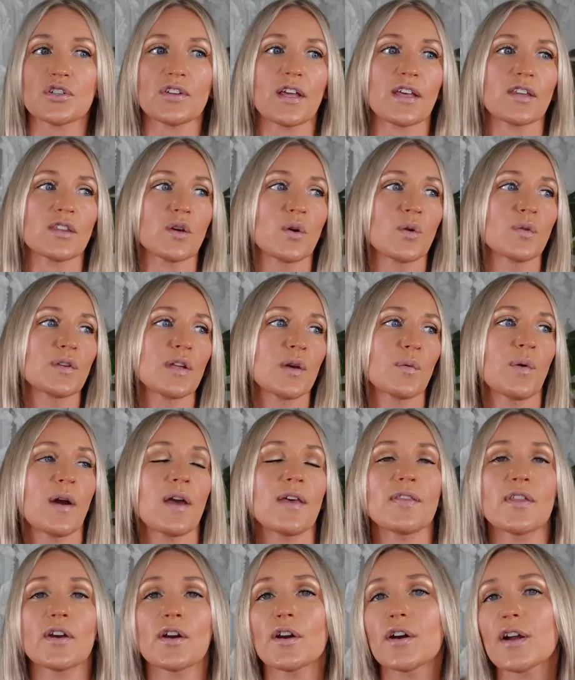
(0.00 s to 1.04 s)
Like, the only way
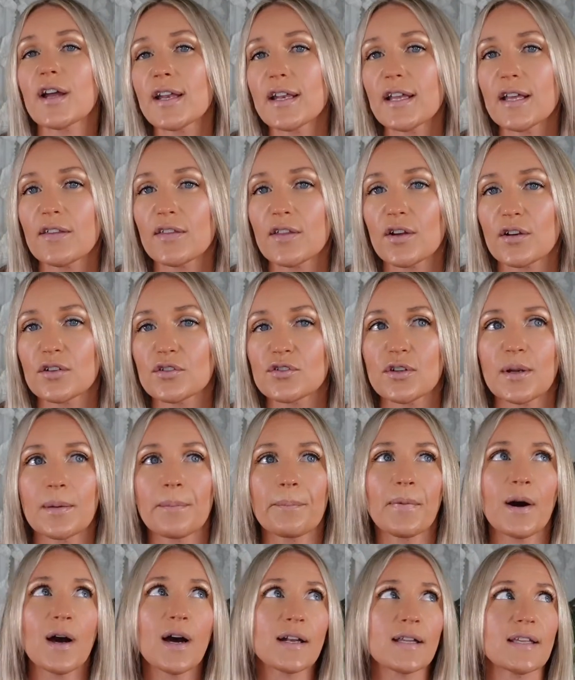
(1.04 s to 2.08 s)
they're getting their dream
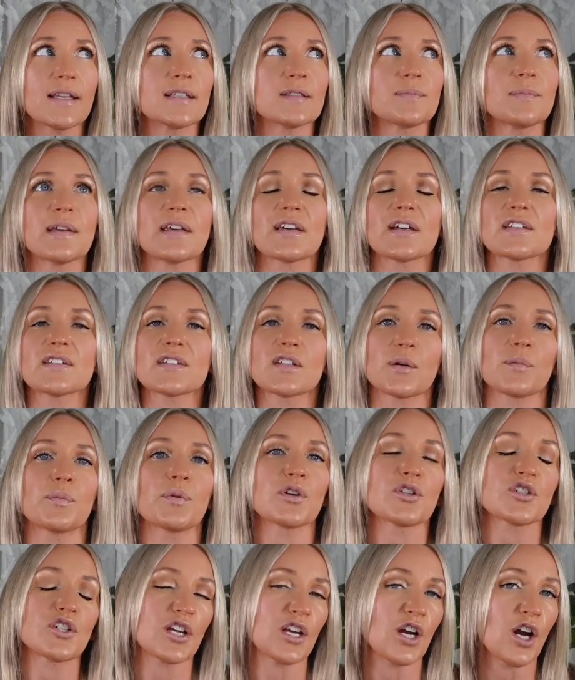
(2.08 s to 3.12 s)
body is because they're
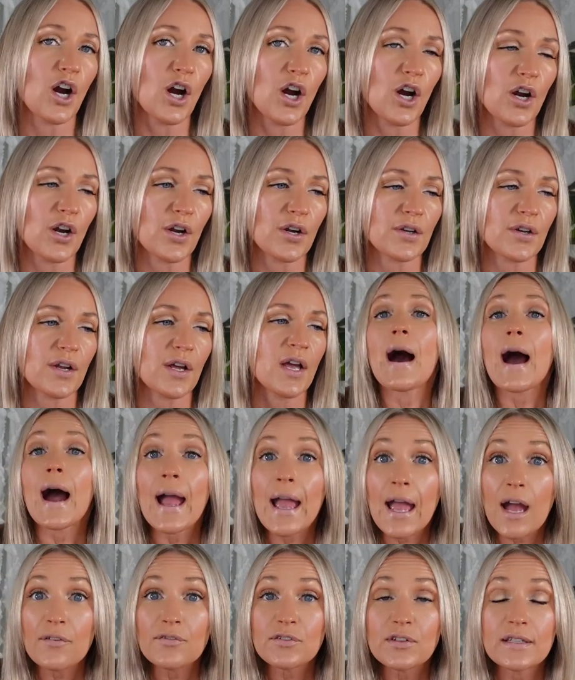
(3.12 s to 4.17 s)
pushing hard. I
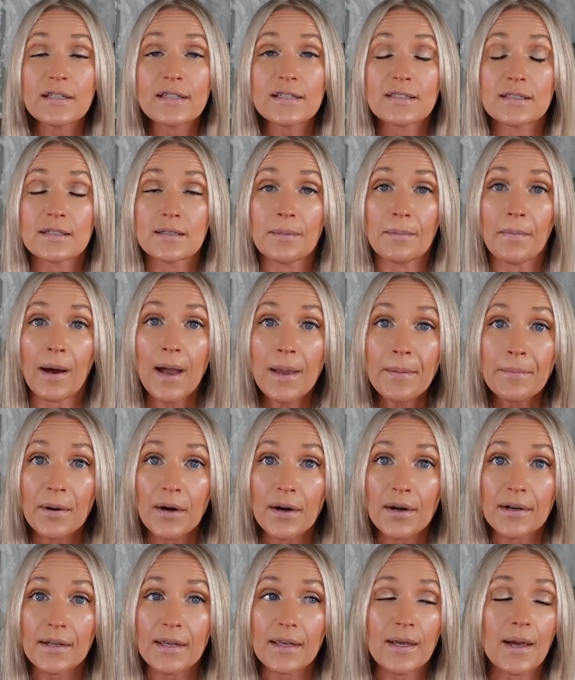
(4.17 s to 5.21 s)
have to listen to my
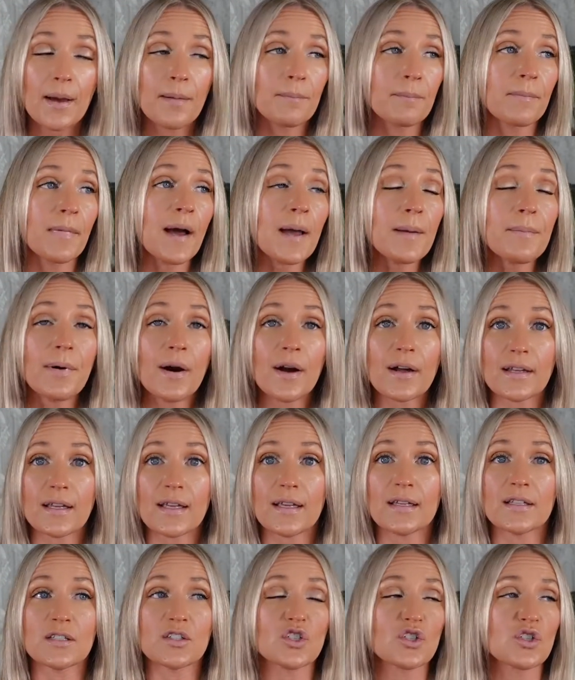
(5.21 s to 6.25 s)
body, and my body
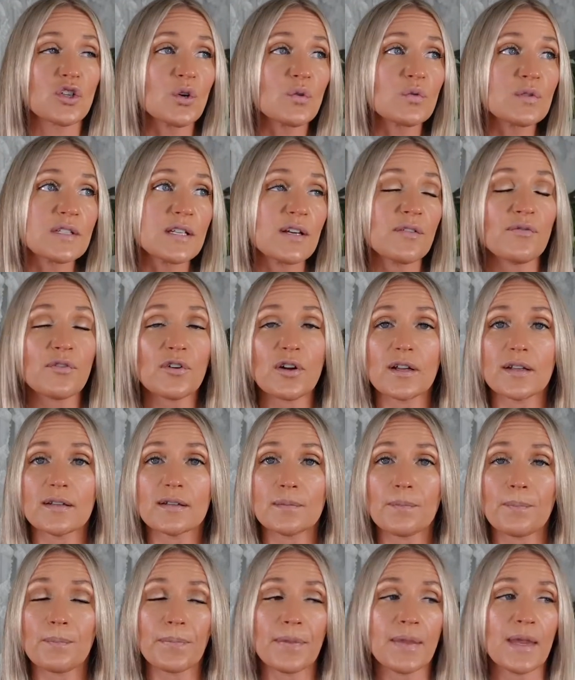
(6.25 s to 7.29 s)
is so different
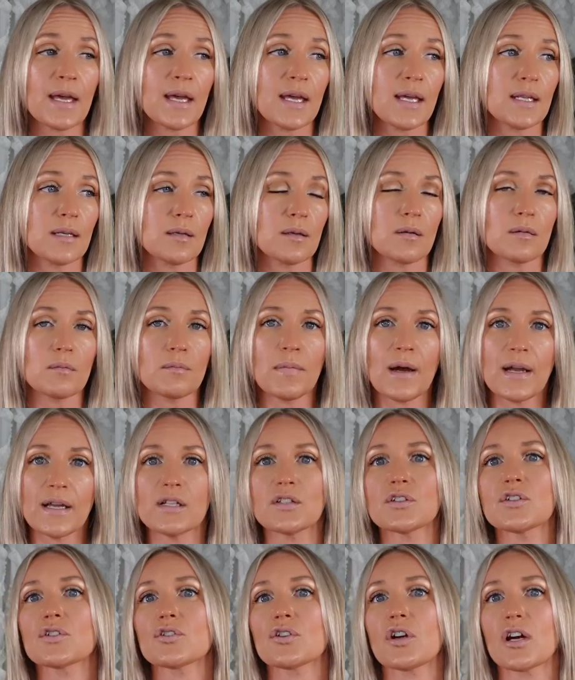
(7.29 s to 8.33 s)
than my
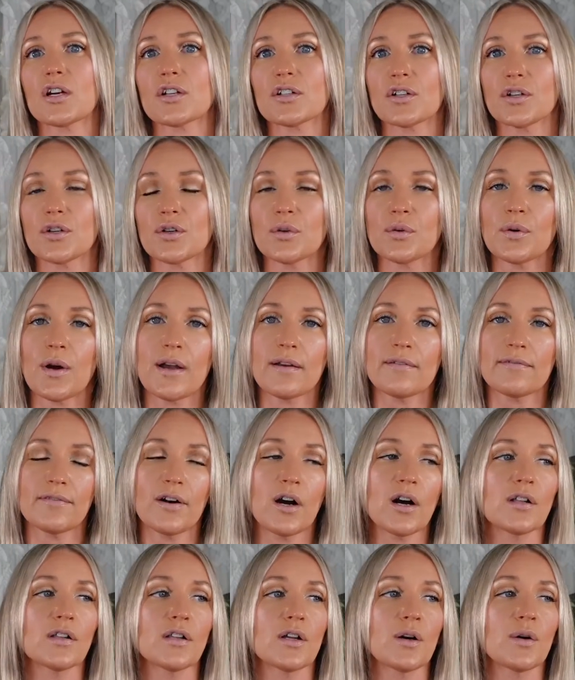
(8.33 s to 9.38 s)
instructor who I
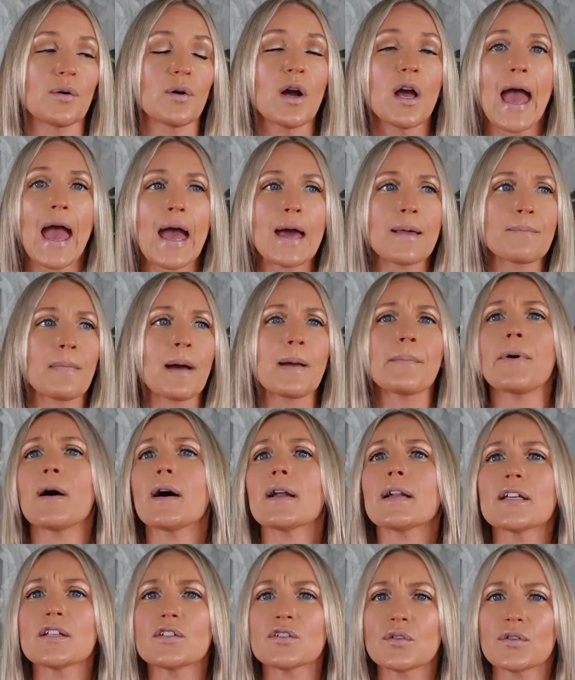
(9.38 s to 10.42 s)
follow, and my
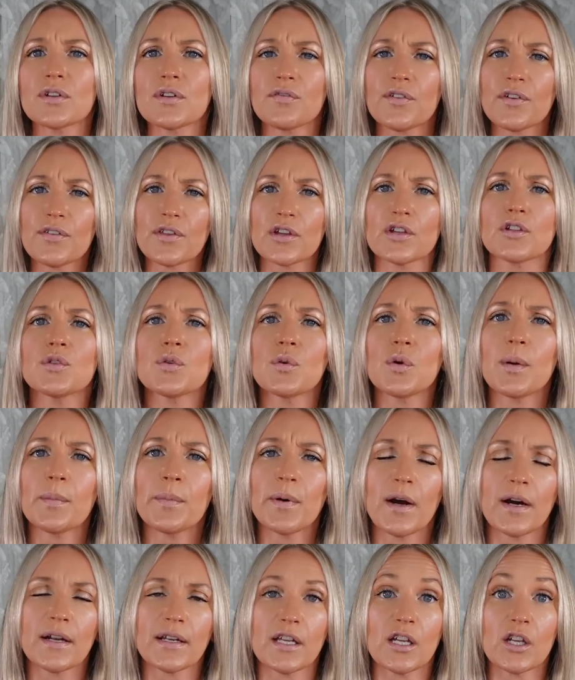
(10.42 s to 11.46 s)
body is so different than your
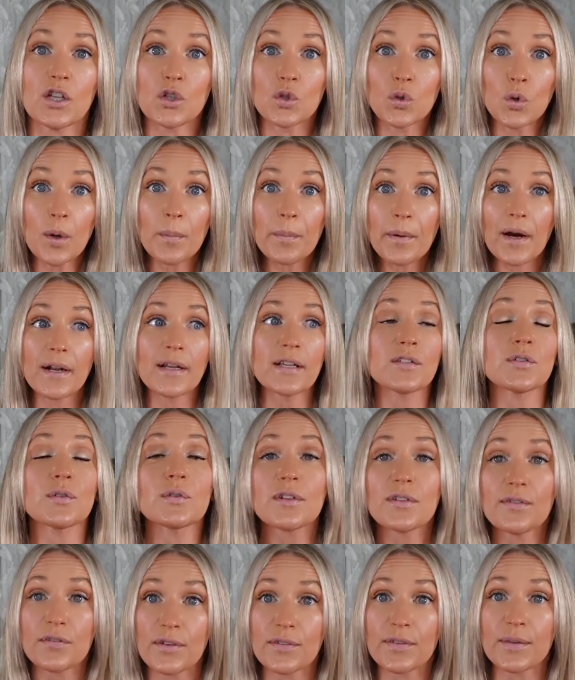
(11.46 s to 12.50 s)
body, and your body is so
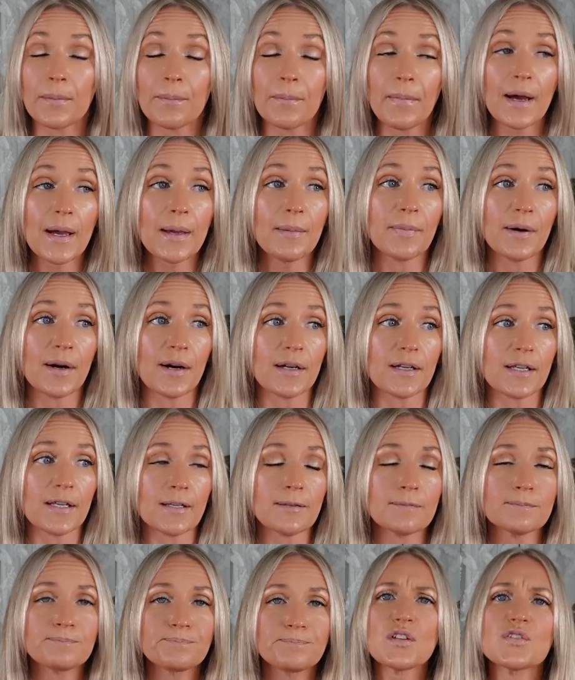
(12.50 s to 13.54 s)
different than my
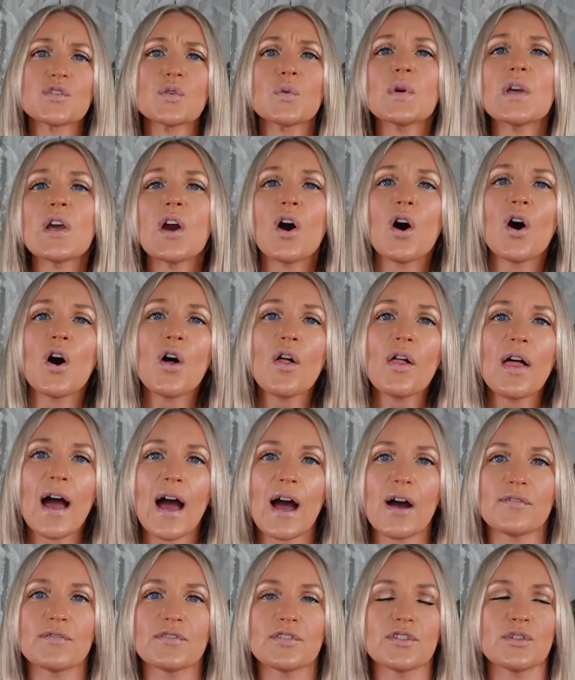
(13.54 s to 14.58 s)
body. So we all
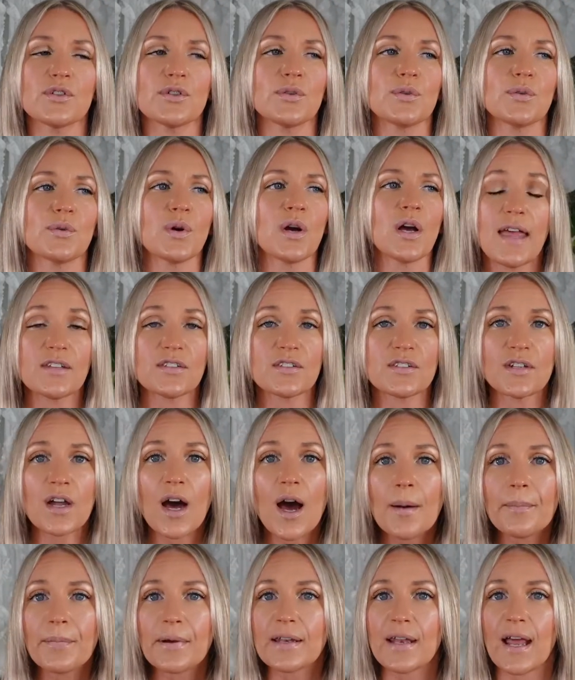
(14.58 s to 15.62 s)
have to
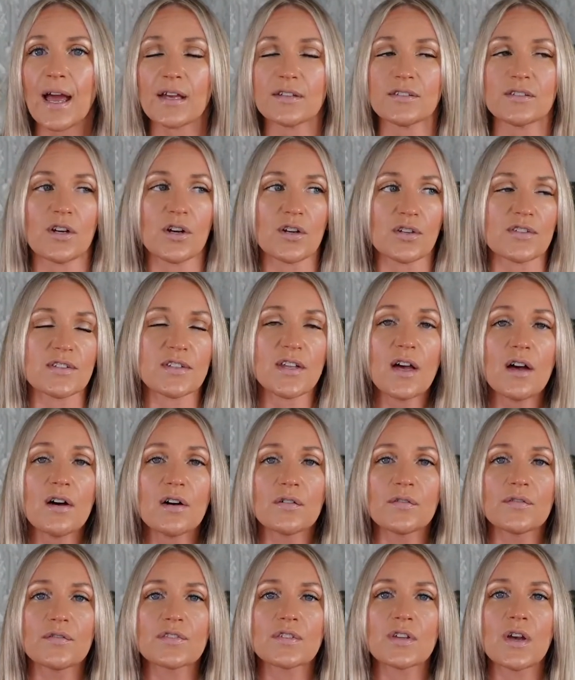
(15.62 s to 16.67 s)
stop and ask
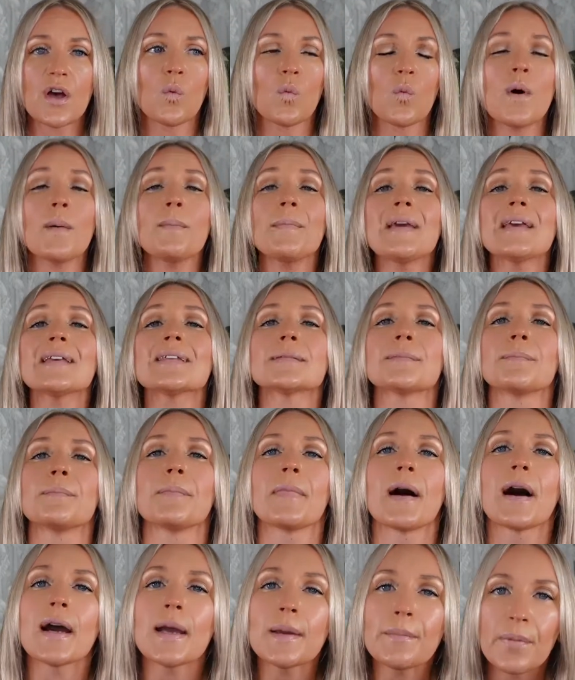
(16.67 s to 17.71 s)
ourselves, what makes
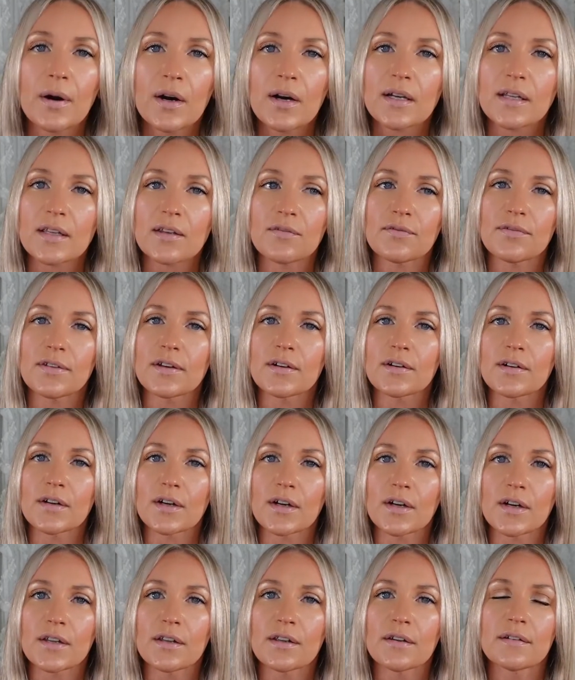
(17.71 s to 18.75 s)
my body feel
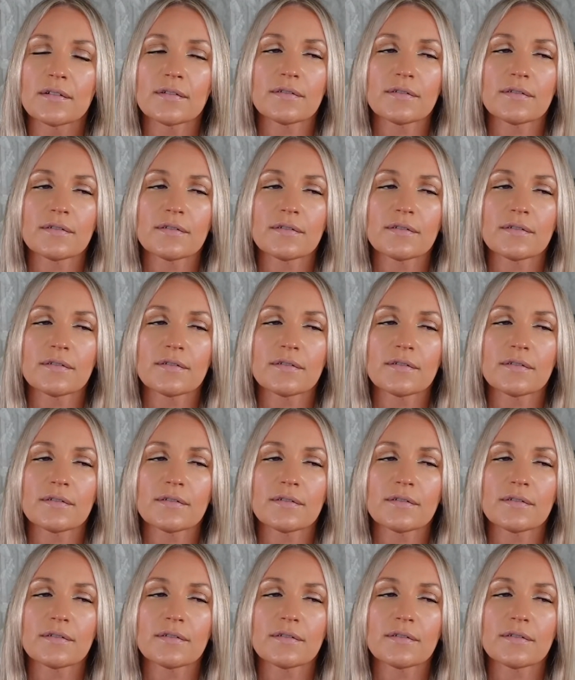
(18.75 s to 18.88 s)
good?